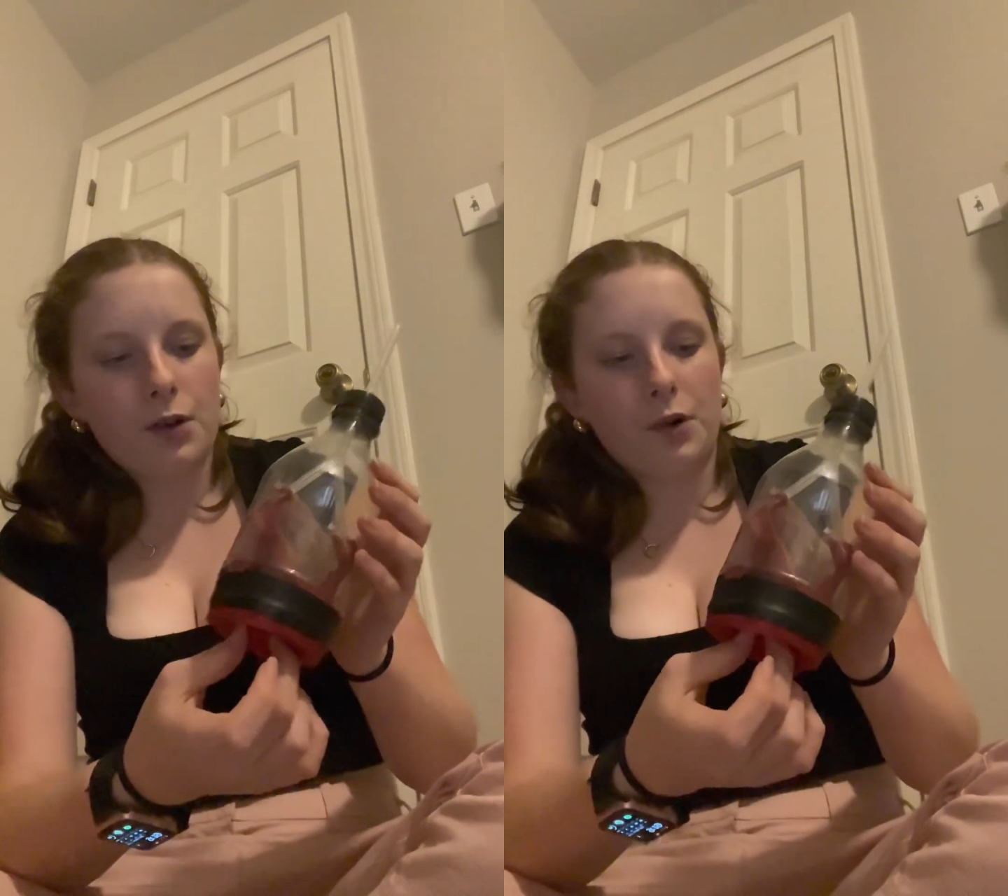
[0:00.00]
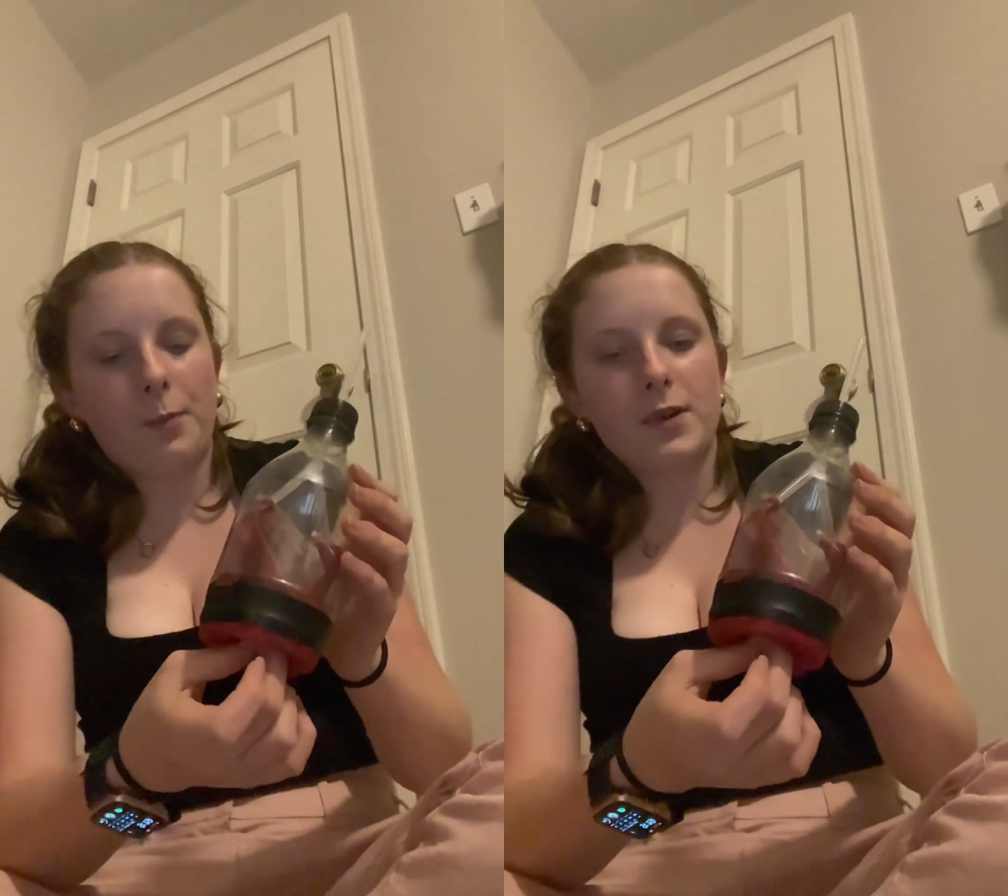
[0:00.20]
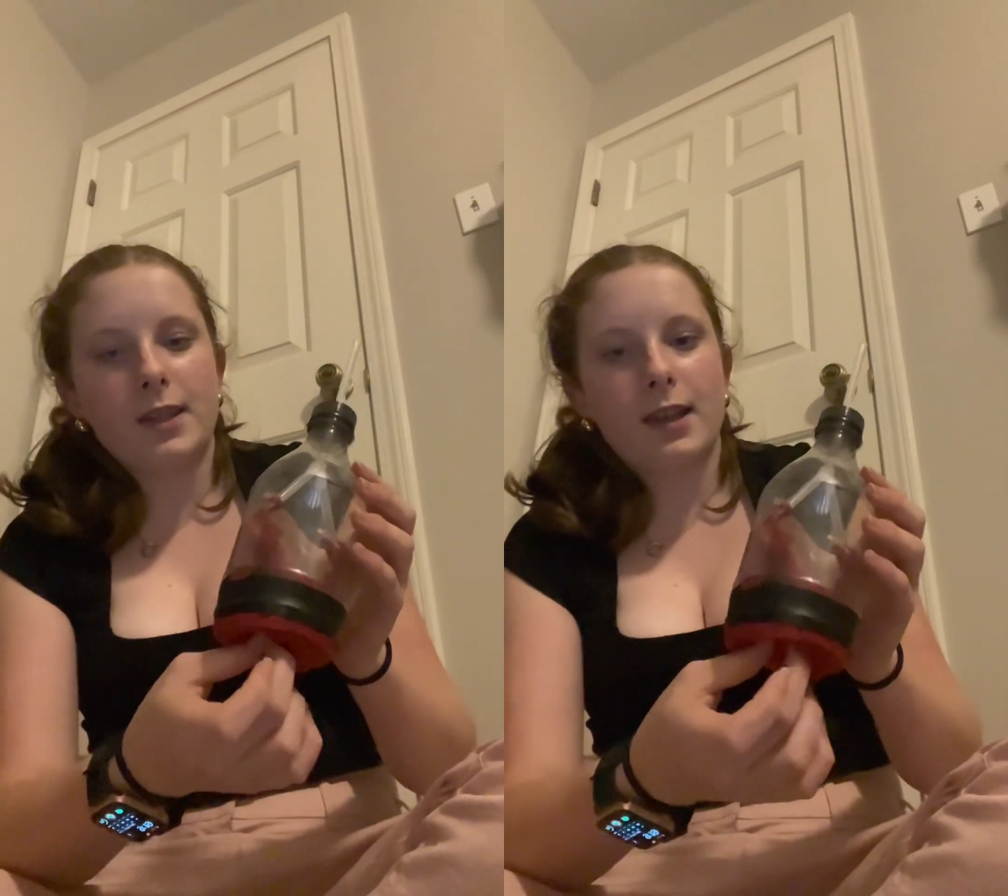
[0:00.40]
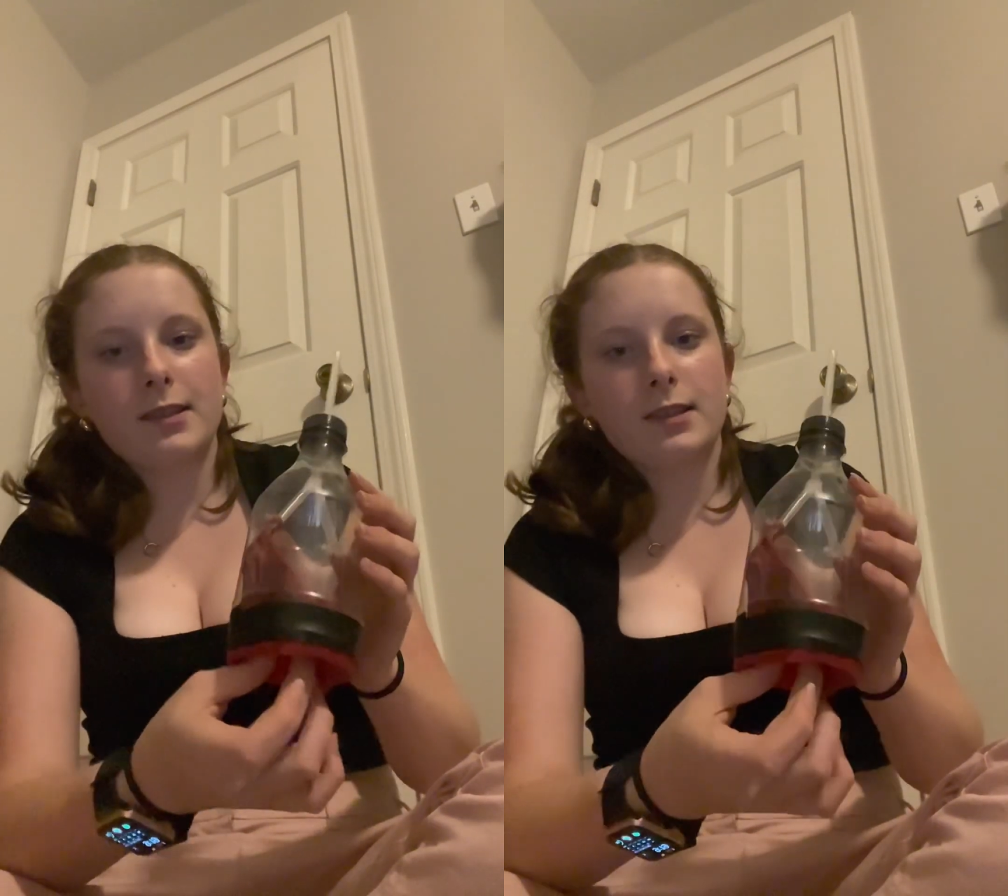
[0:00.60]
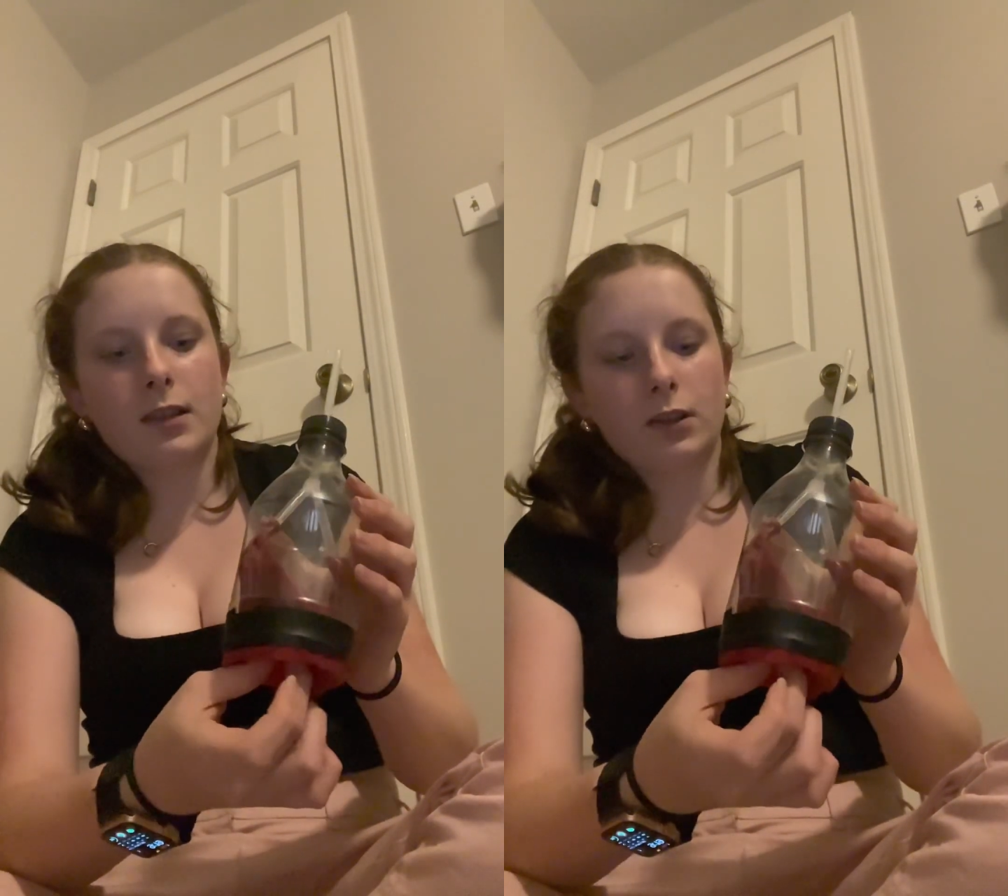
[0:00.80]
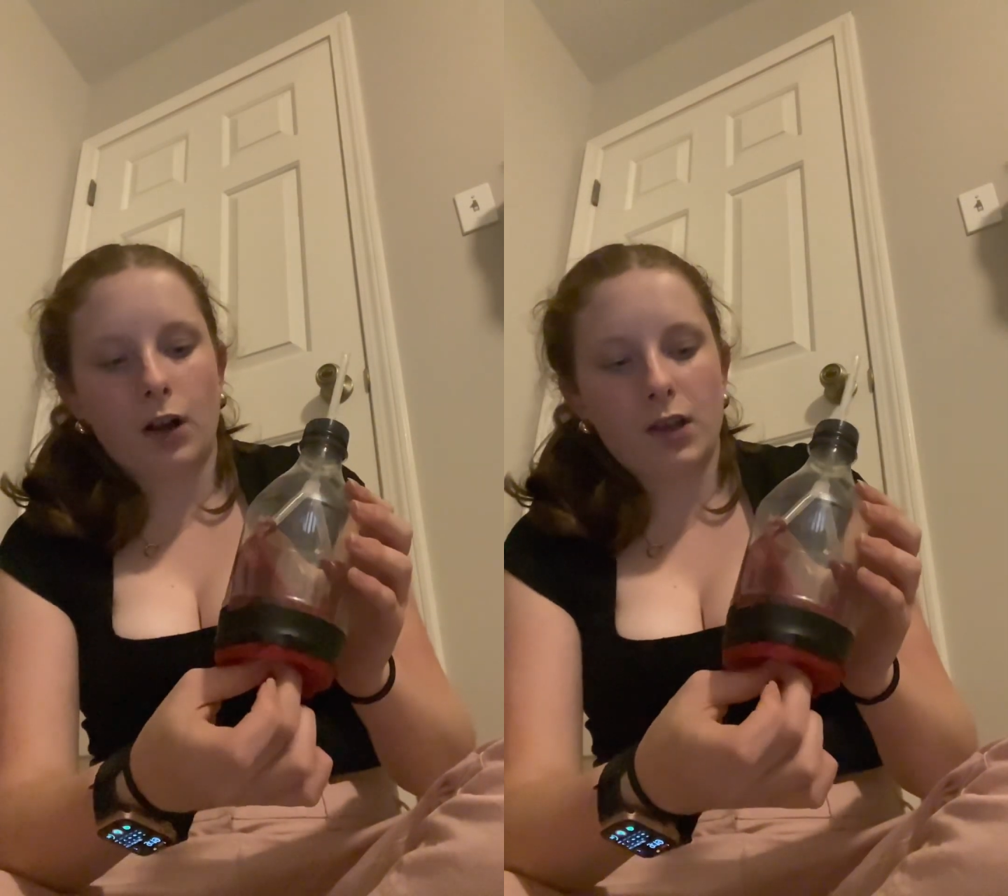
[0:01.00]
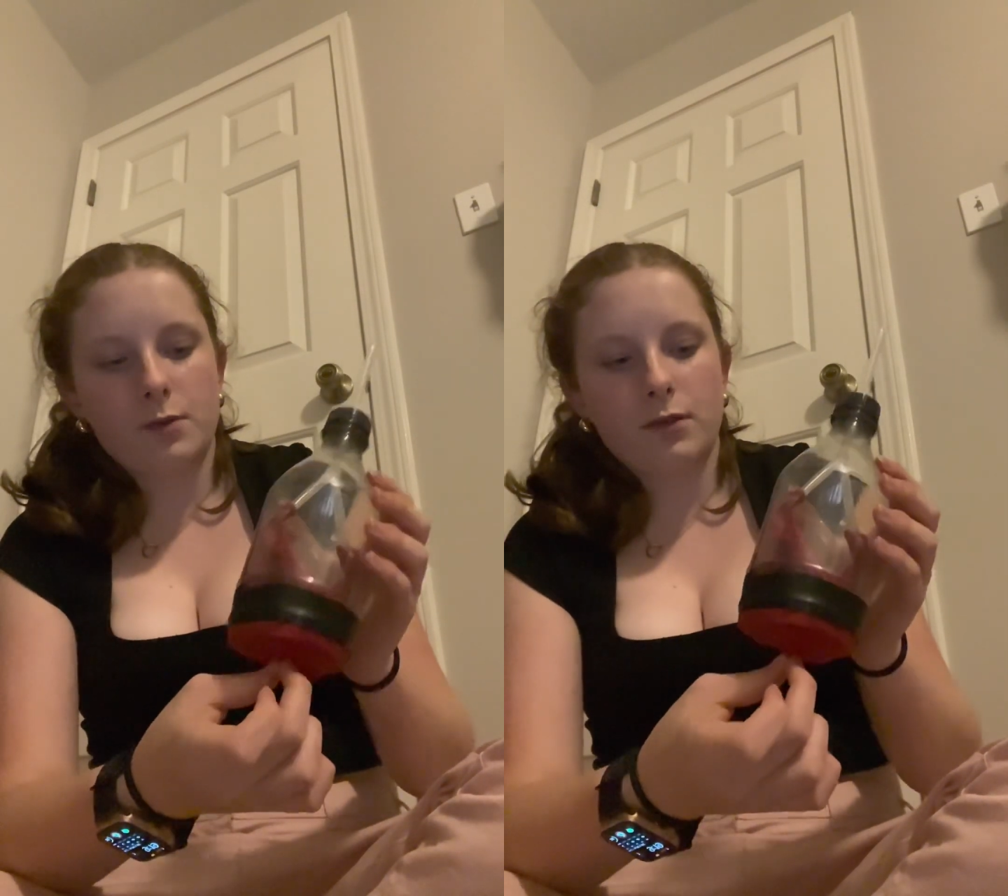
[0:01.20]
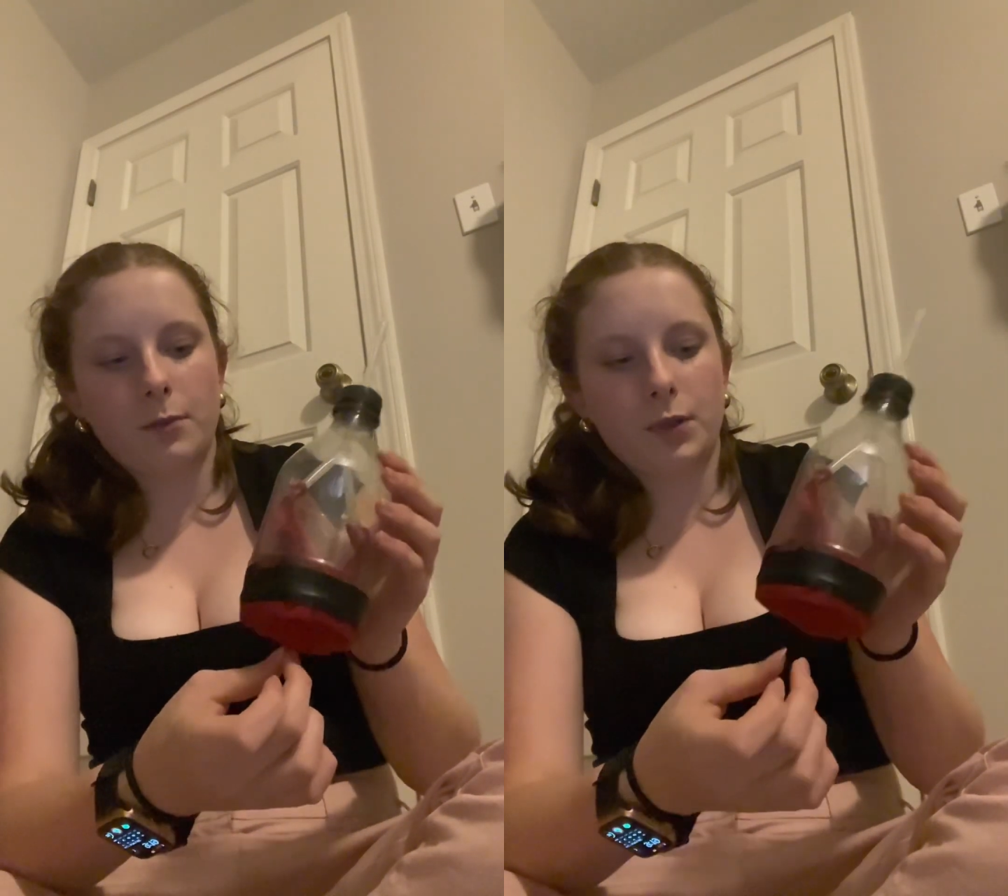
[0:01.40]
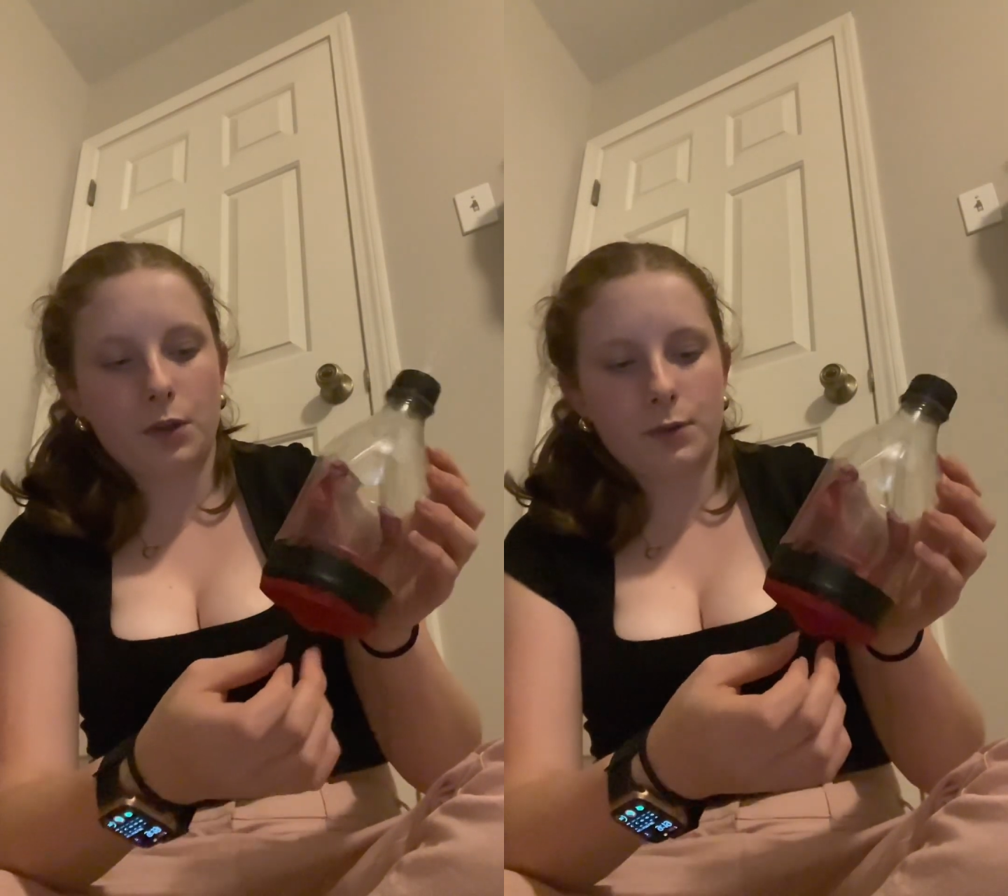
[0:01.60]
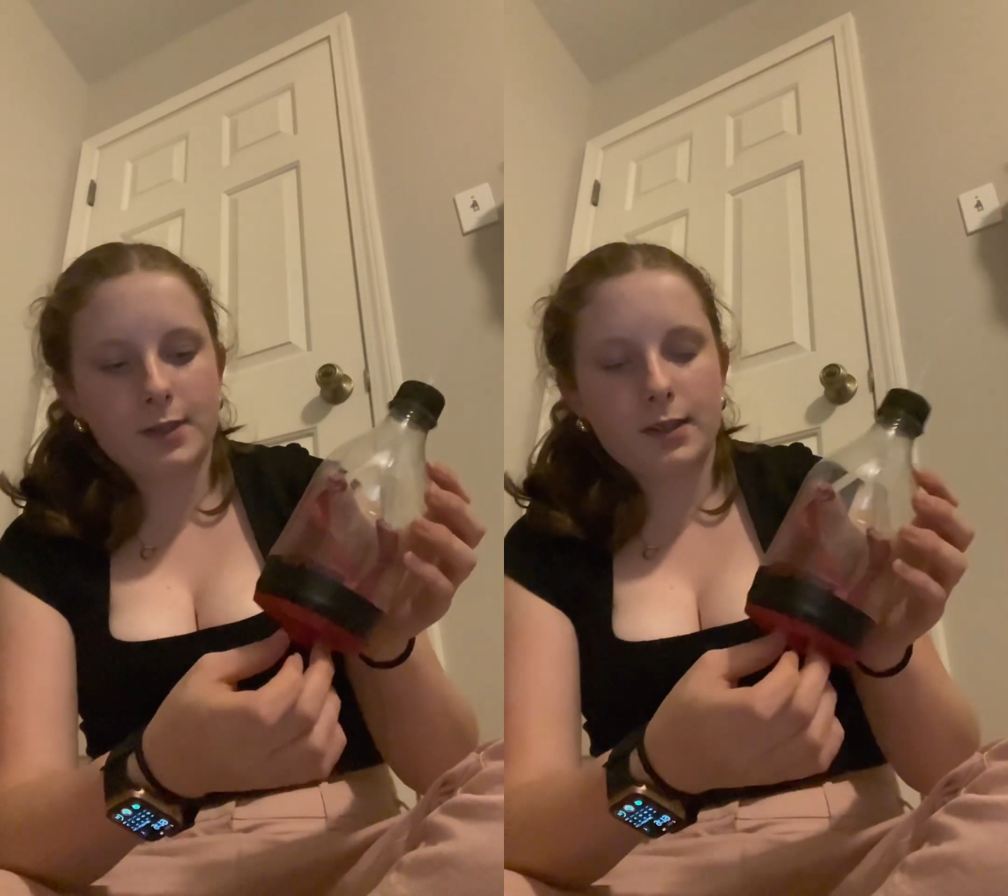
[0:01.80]
represents the lungs with the
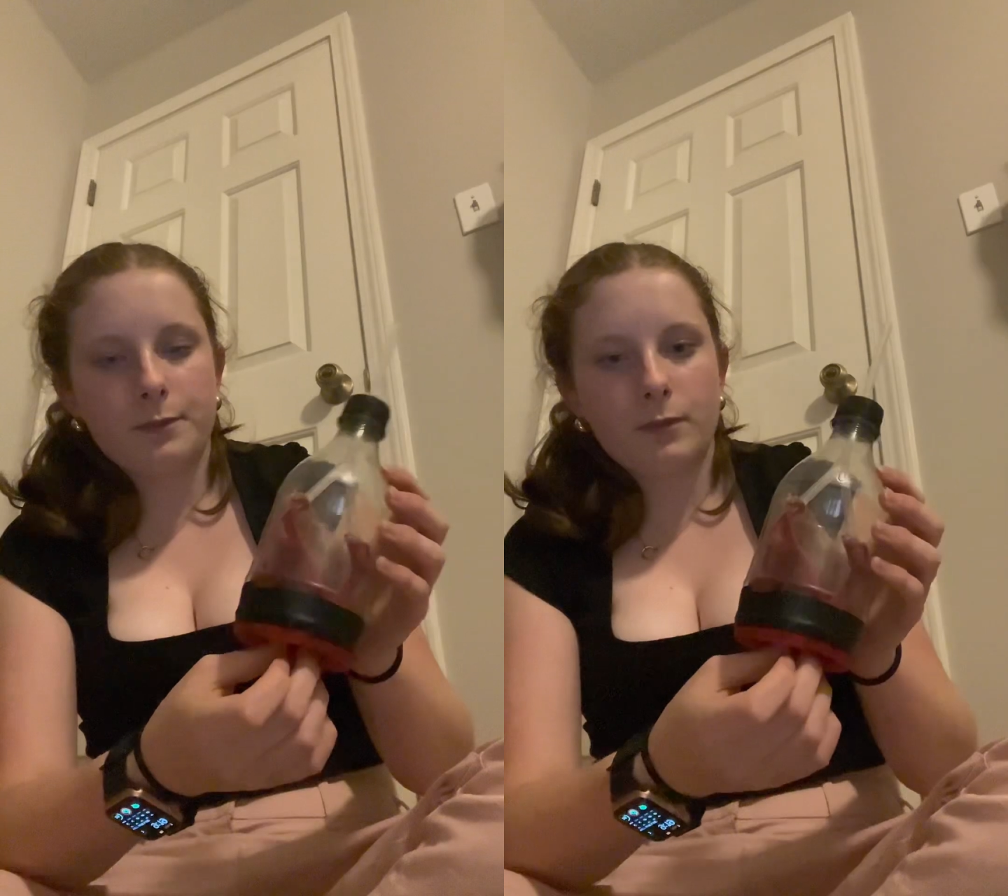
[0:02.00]
balloons.